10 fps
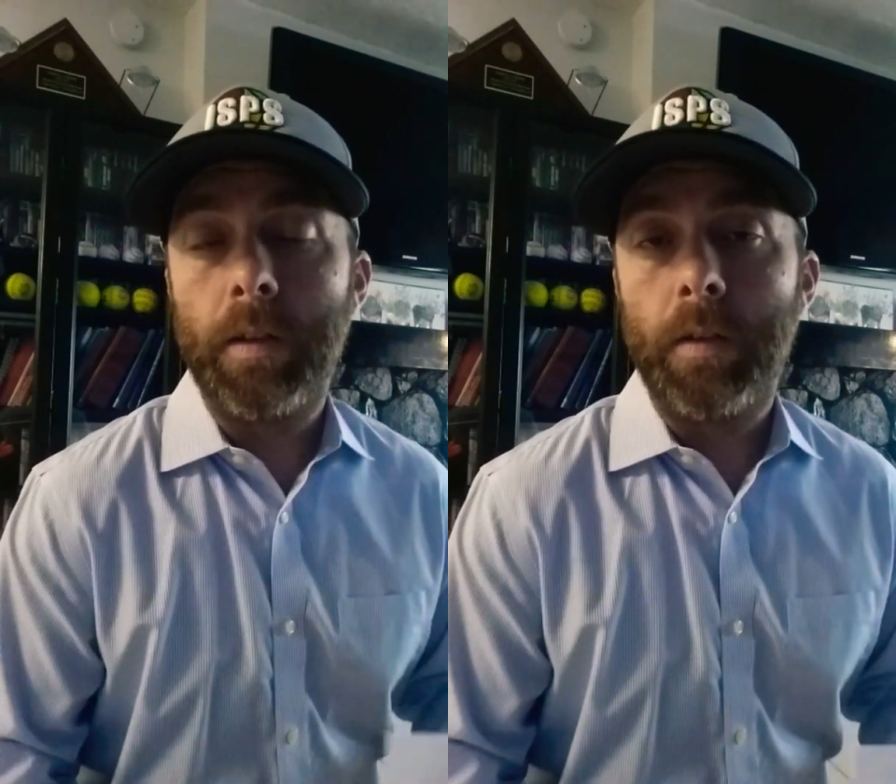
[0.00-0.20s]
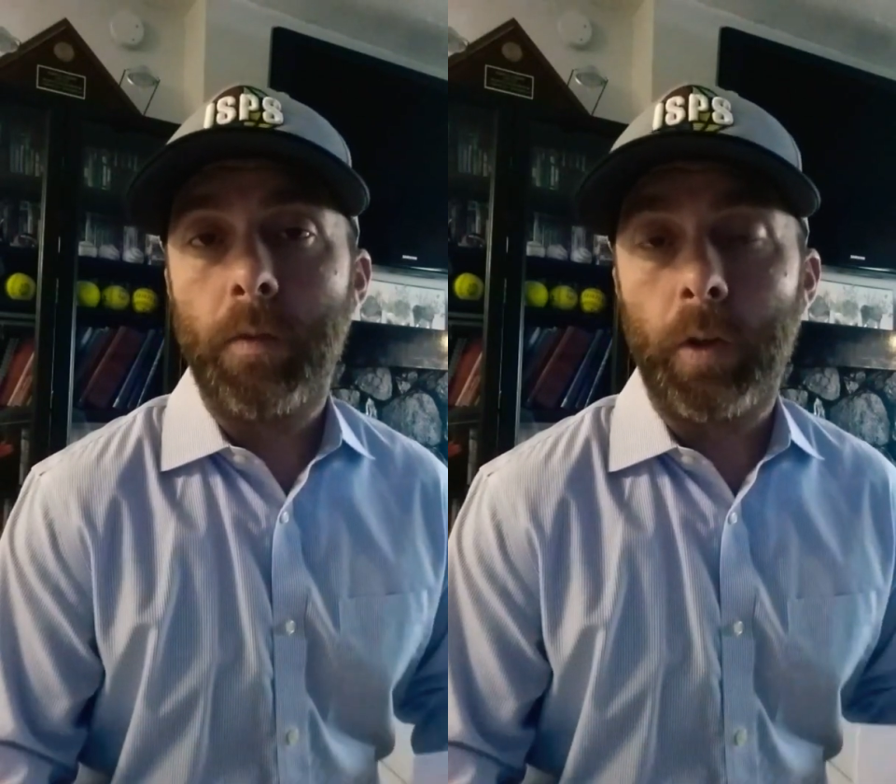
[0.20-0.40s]

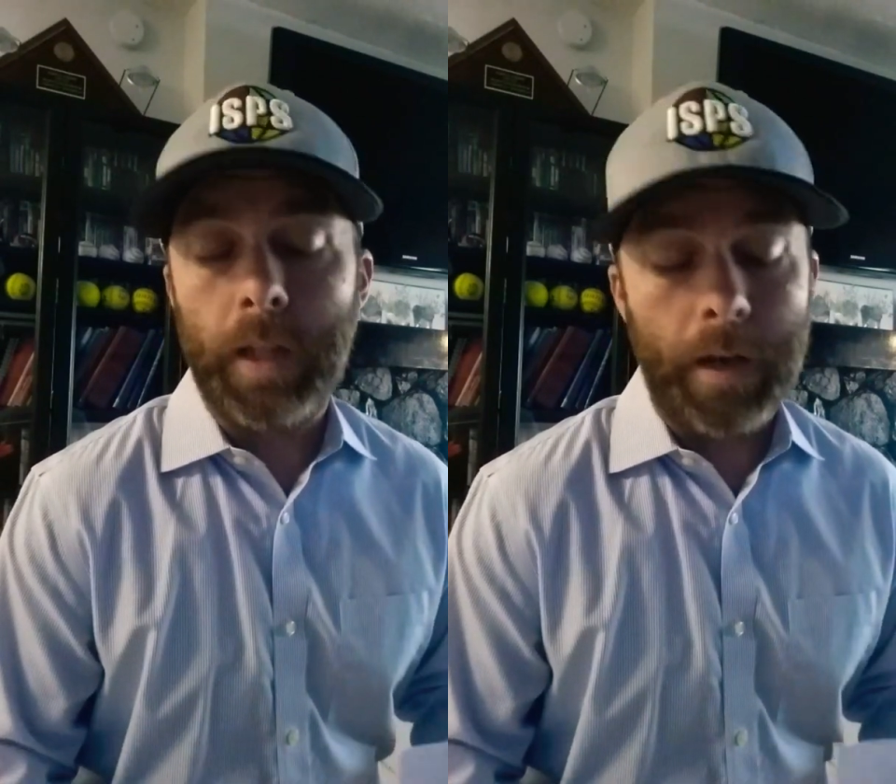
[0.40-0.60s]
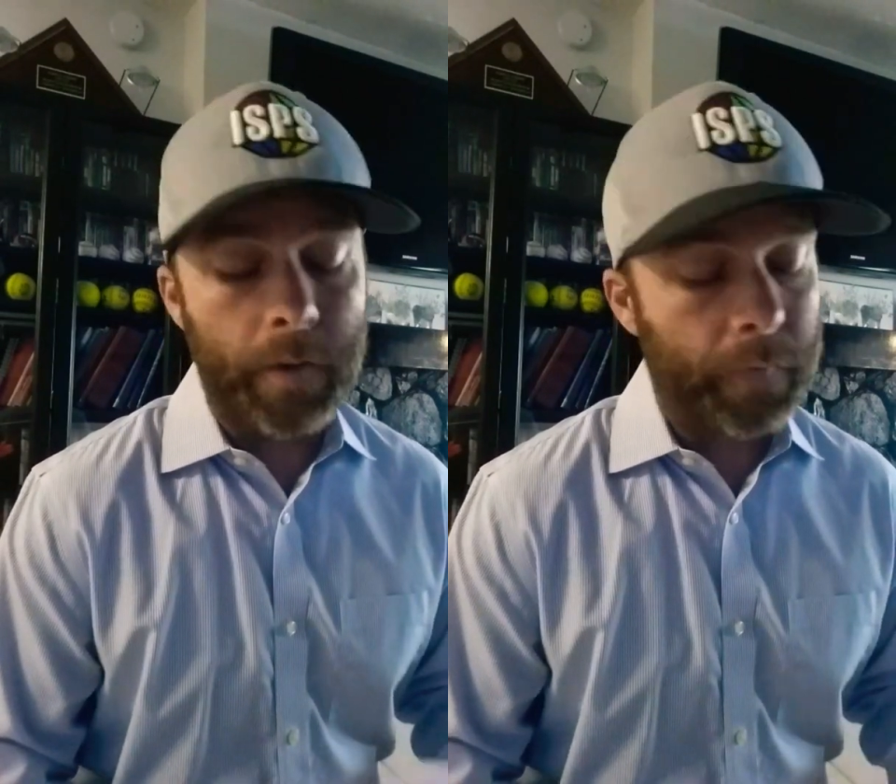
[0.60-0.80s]

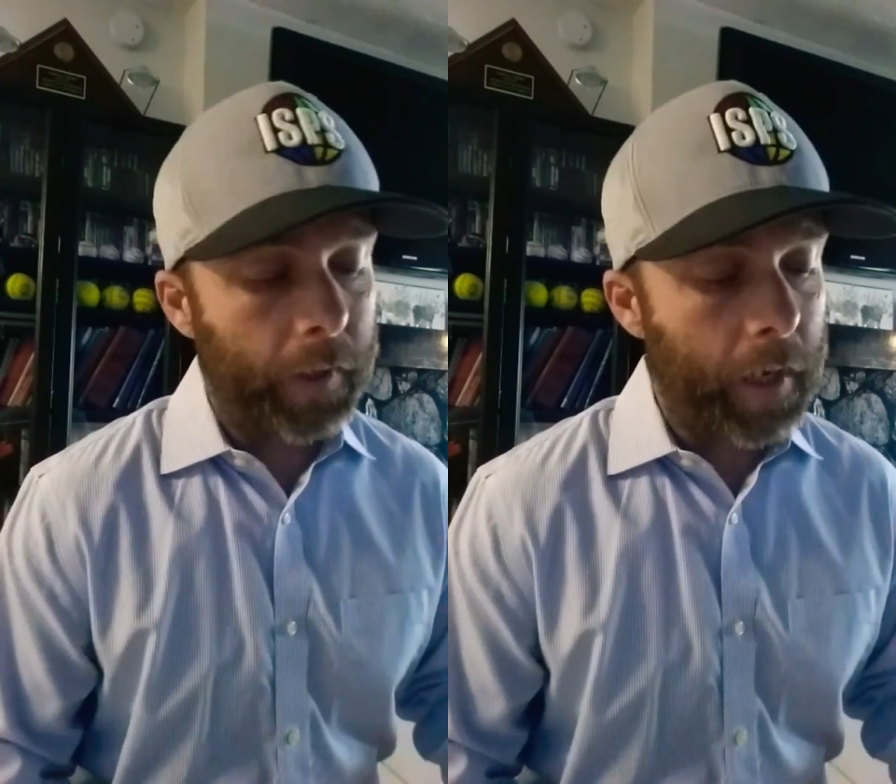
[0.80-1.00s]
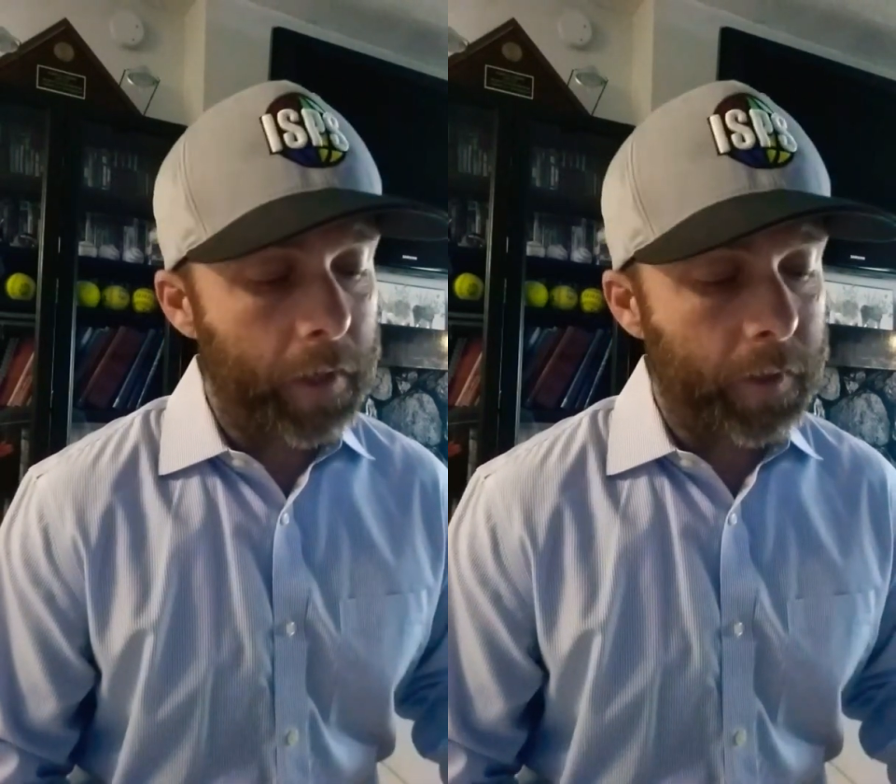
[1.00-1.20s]

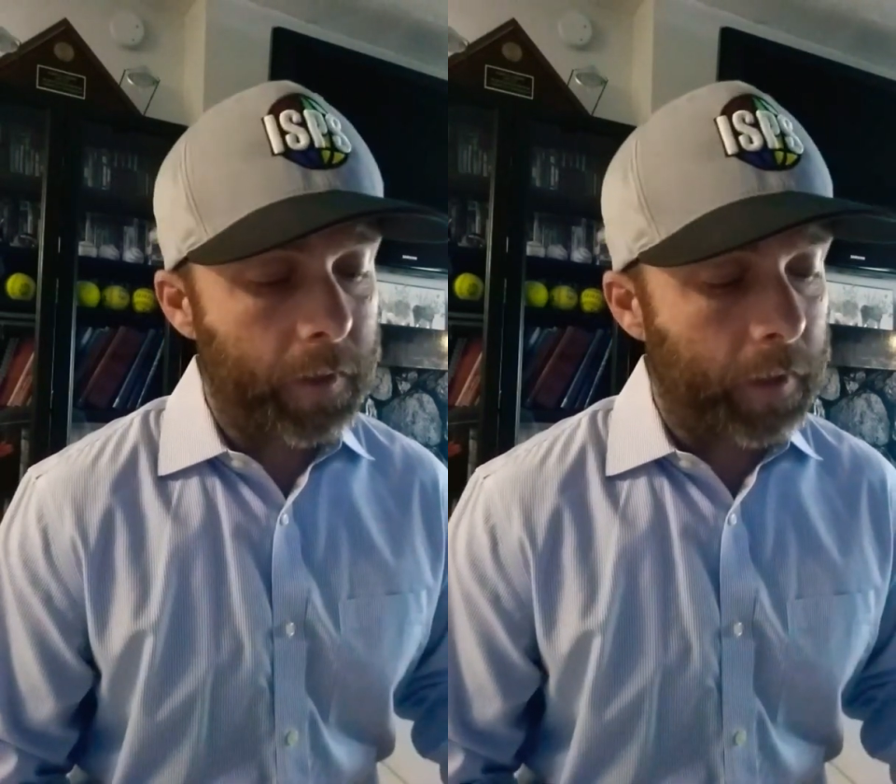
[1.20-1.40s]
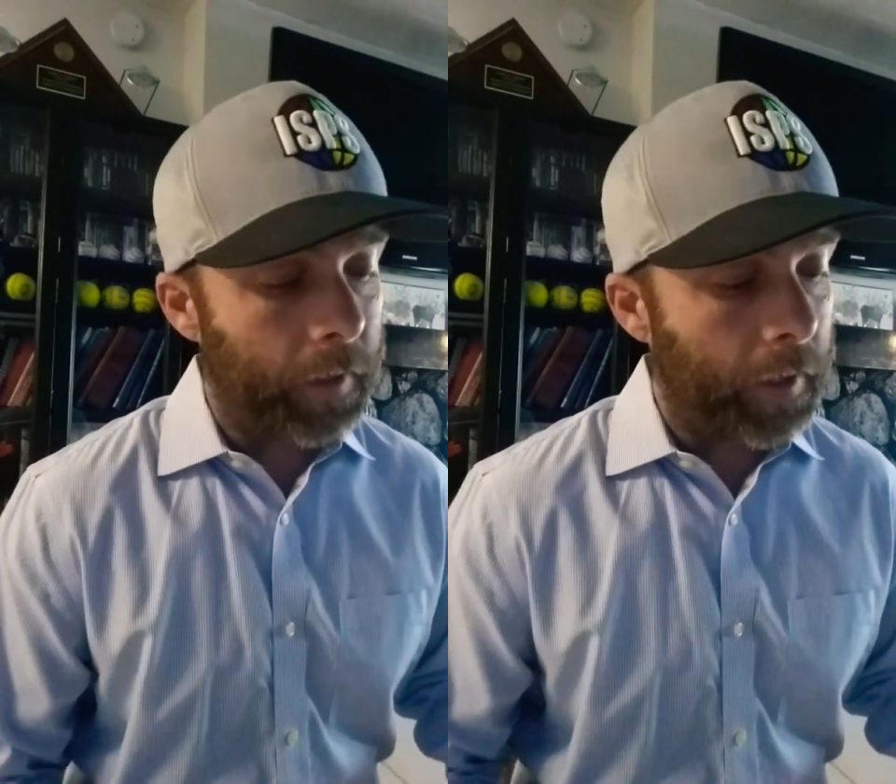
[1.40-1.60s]
clarification and
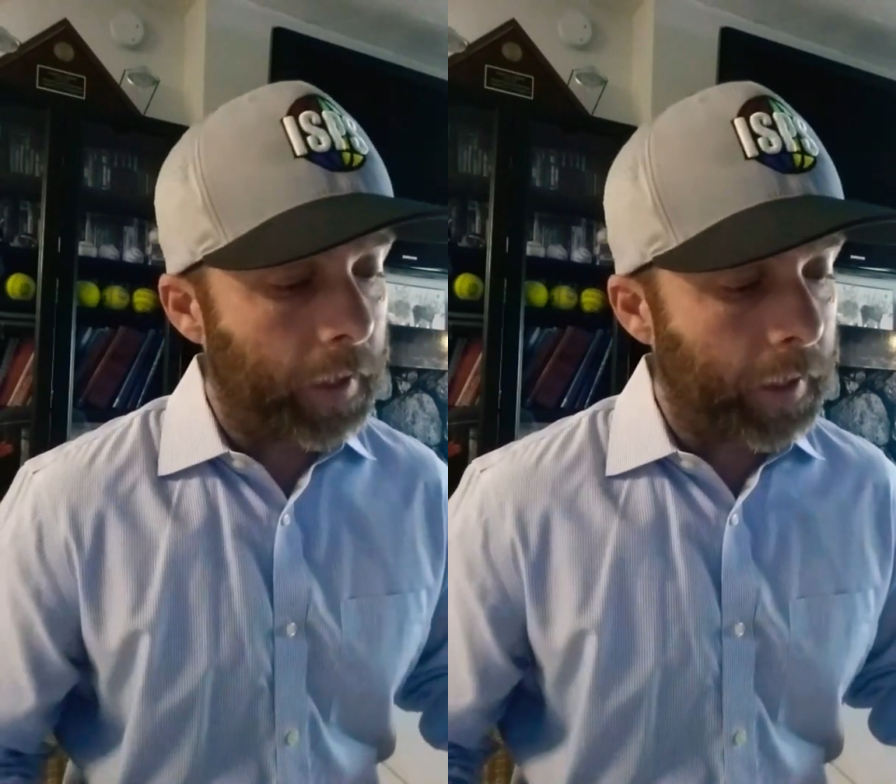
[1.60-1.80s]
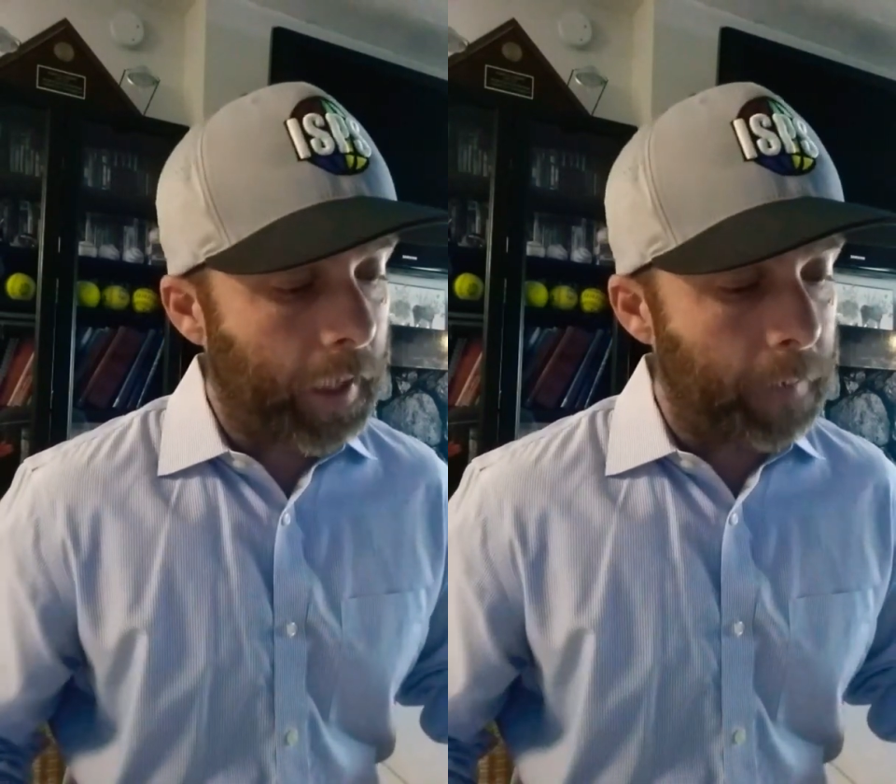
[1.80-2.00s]
that they
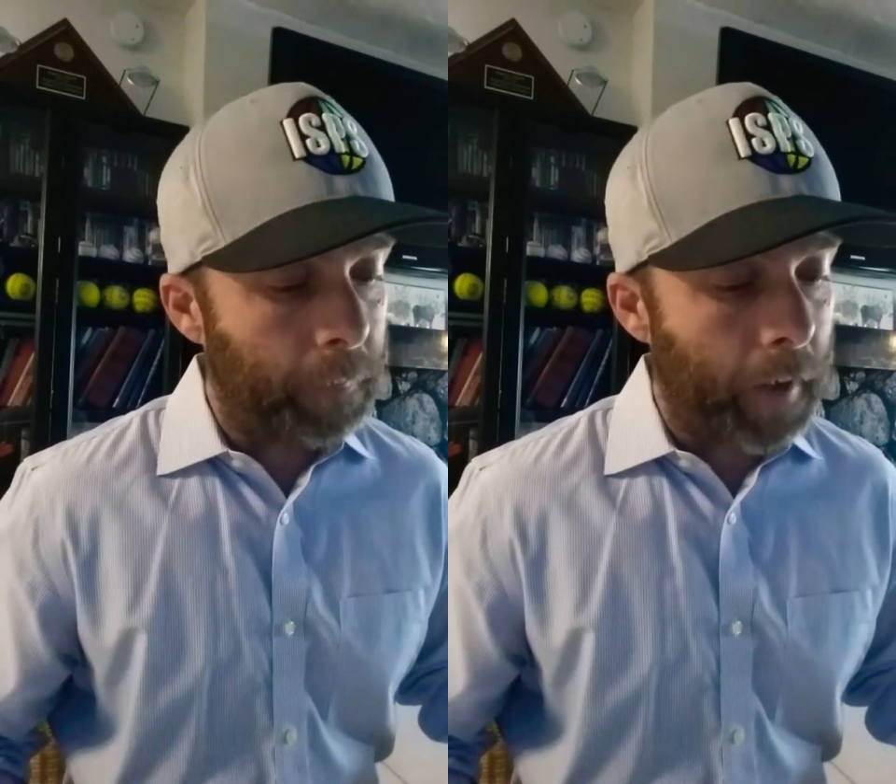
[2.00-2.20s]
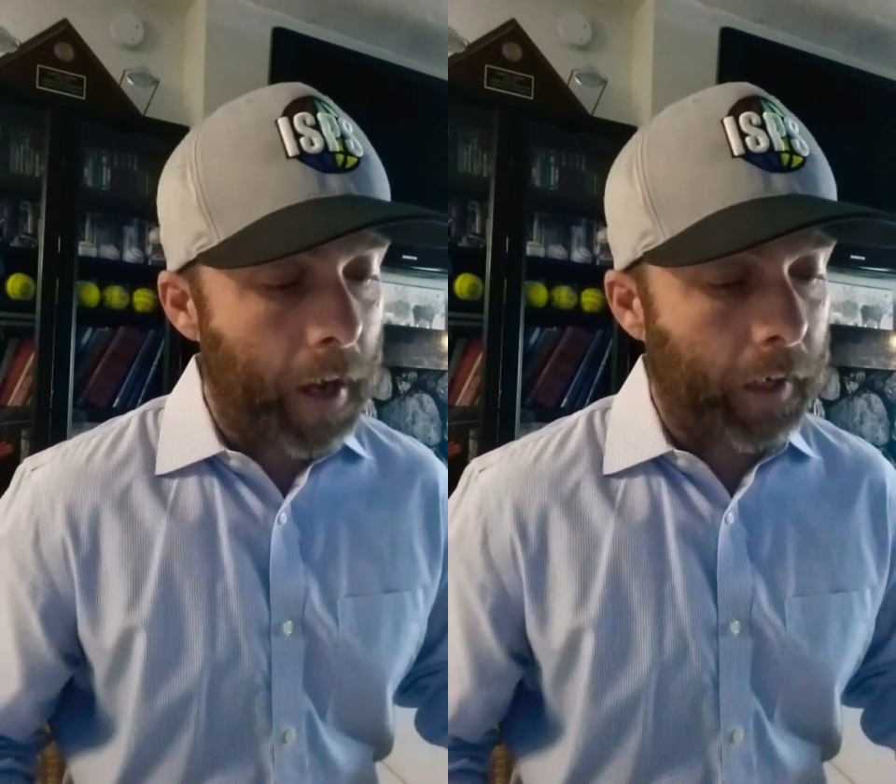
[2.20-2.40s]
came back,